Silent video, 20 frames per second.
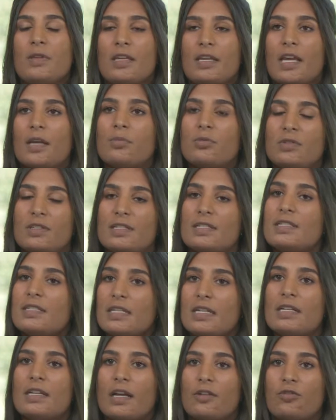being able to
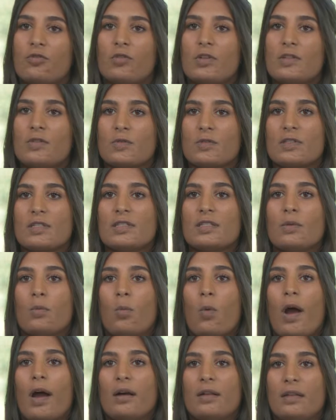see natural resources
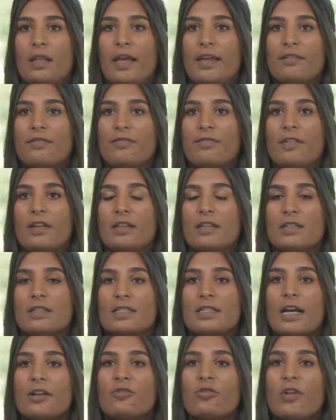and wildlife in
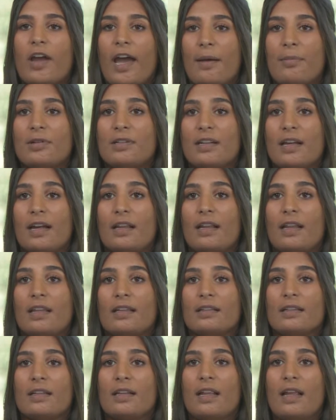its natural habitat
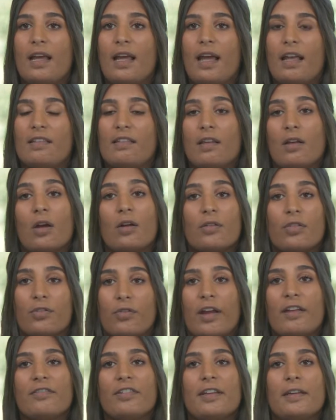and as they are
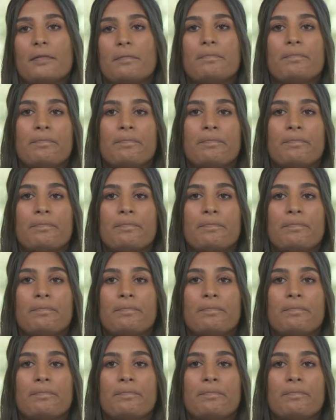thriving.